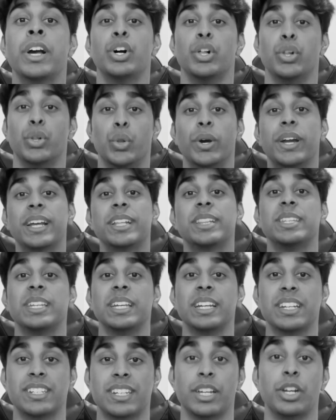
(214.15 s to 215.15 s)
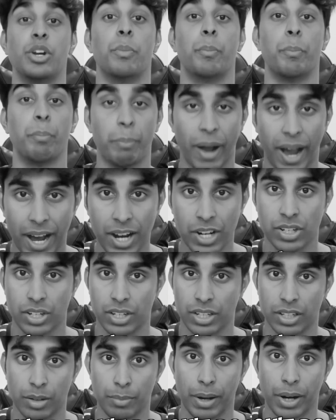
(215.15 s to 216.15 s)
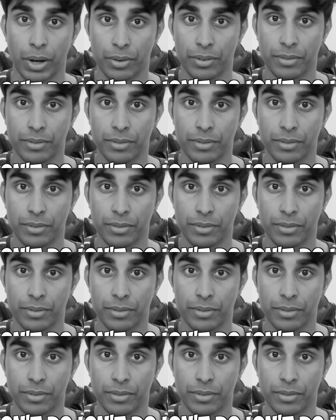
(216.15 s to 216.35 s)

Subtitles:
Look at things that you're passionate about.